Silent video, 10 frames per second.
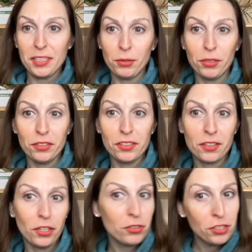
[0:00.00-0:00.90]
equals
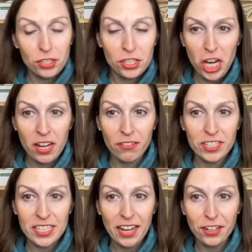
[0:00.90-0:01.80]
closer shave.
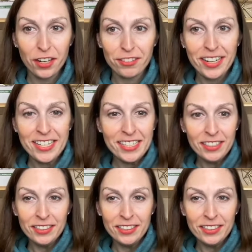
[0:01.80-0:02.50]
Is that not right?